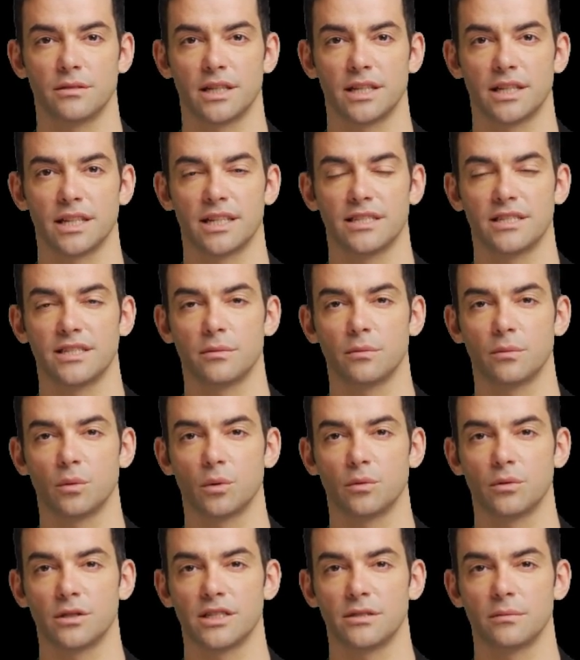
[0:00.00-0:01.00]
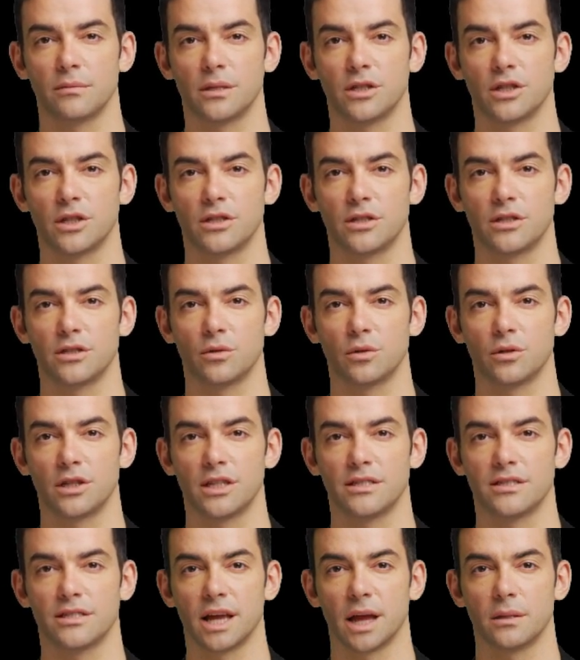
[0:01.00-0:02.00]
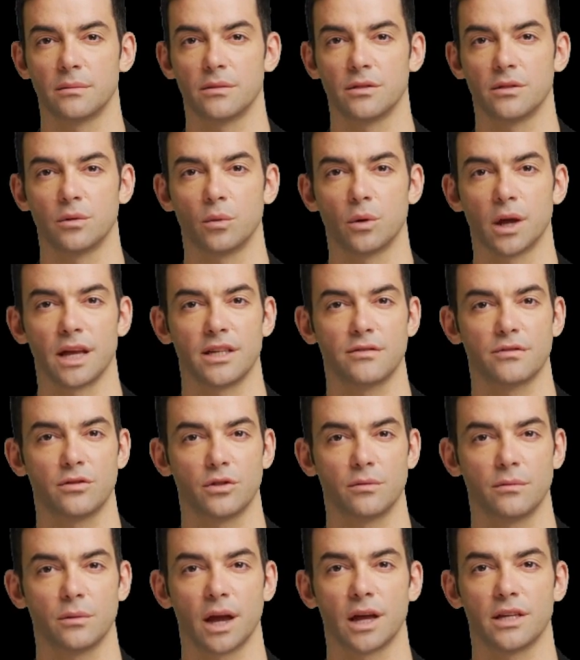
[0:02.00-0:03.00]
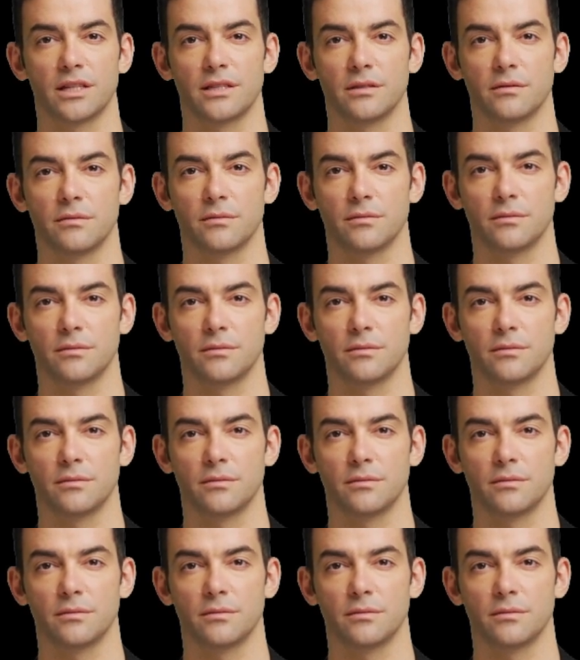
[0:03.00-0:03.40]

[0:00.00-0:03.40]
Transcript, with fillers: It can support as much as 30 times the weight of your body.